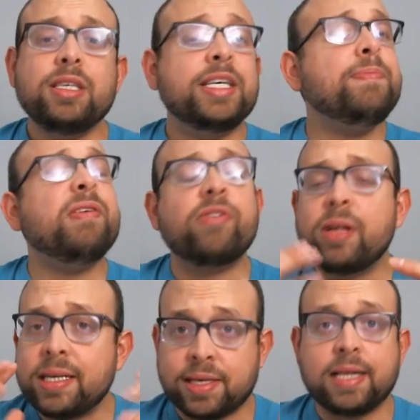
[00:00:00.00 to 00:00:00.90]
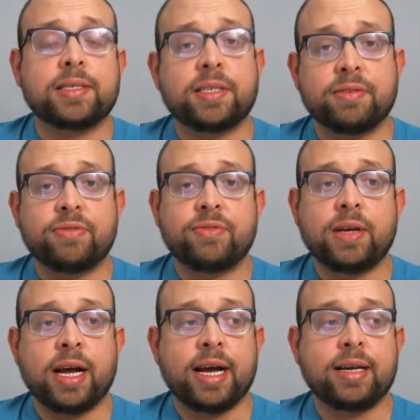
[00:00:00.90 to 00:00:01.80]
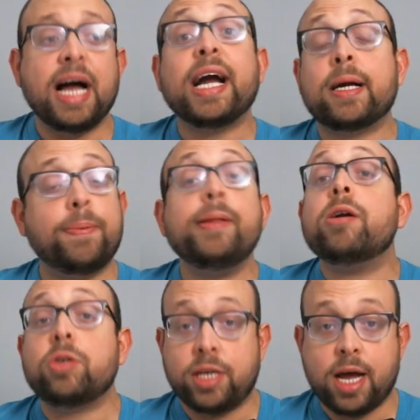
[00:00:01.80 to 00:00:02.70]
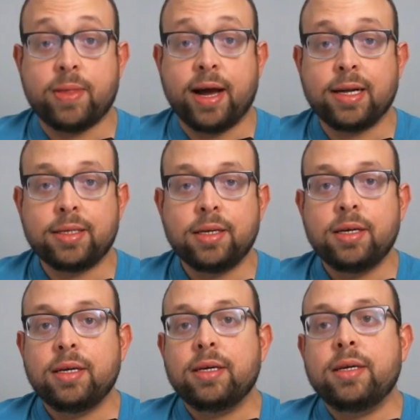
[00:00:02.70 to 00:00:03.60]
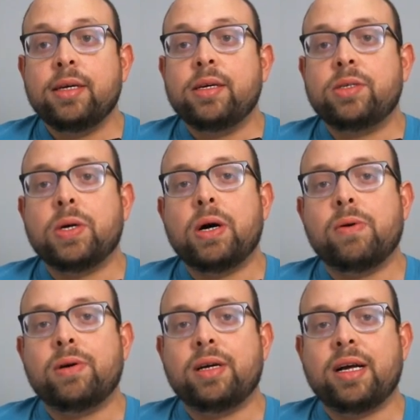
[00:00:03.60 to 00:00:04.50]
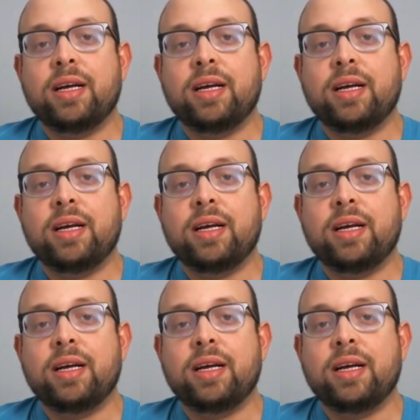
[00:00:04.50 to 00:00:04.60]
can be really sensitive, and I completely understand that. So,